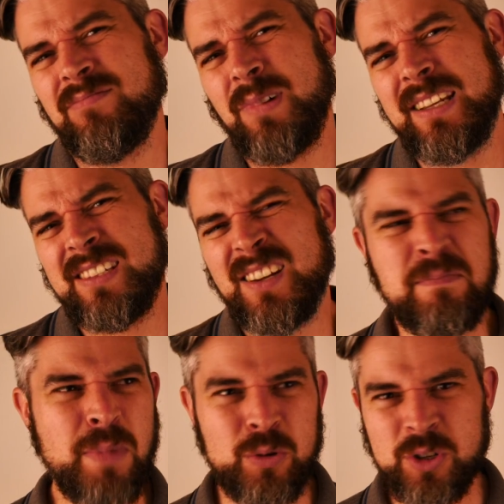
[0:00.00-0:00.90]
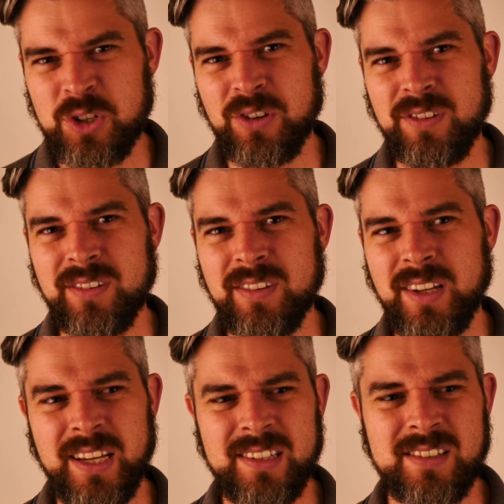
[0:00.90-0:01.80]
Well, it's an emotion,
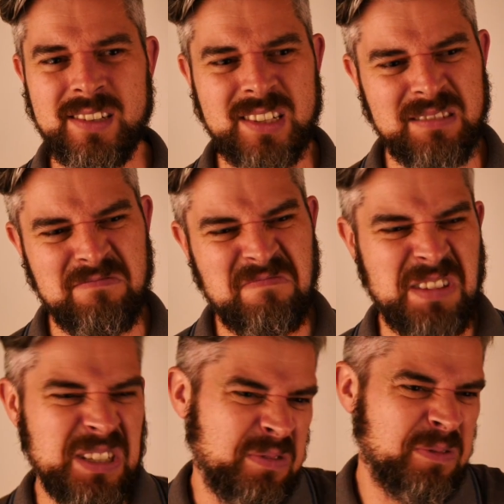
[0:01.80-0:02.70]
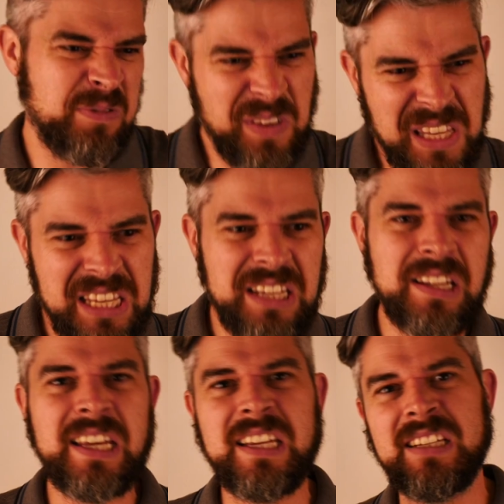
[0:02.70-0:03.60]
it's, it's
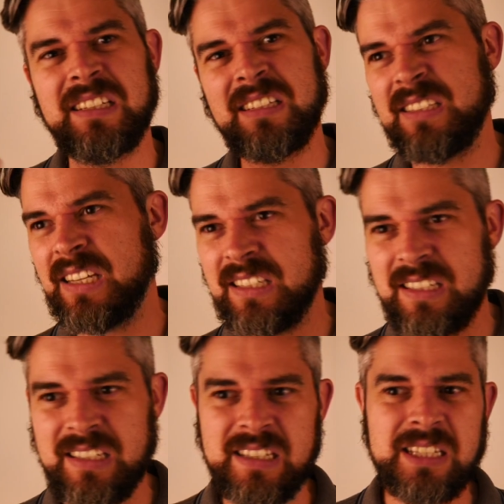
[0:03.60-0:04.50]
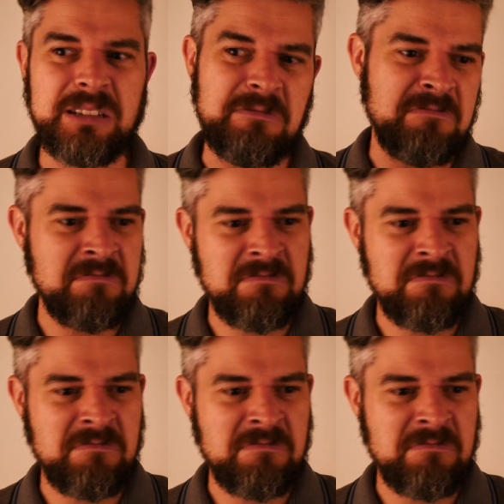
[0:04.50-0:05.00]
feelings, it's,